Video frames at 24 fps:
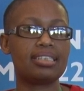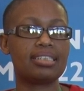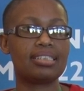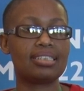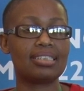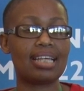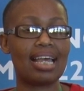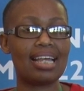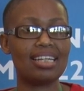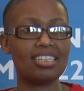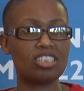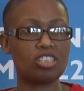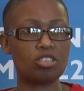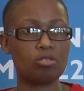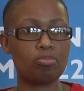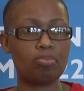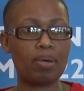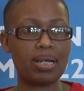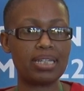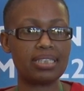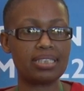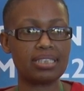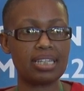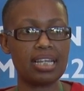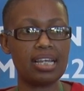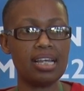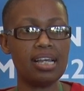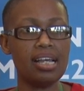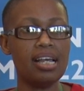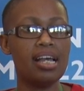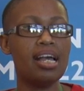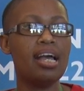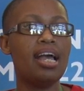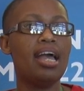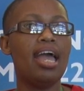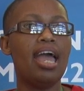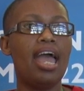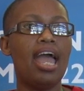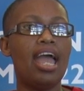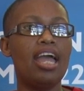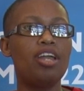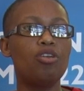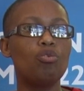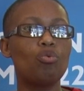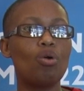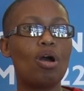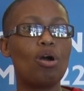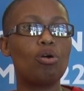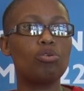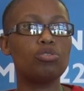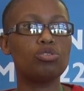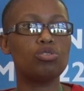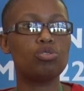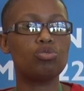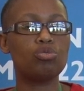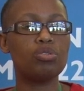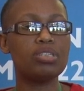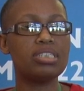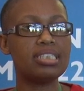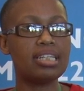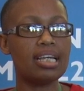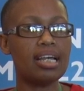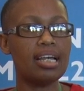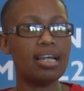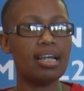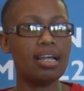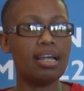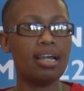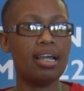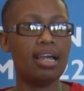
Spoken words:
Science Spaza, and we are on Twitter,